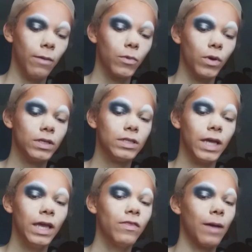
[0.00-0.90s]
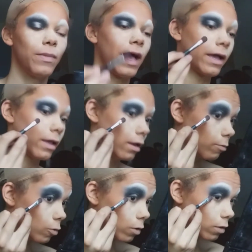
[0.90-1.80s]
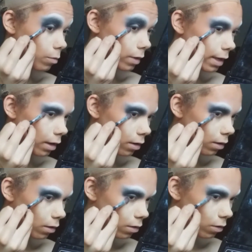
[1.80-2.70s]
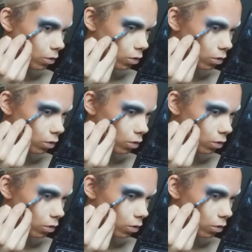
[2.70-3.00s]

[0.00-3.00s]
Now I'm going to take that black and I'm going to begin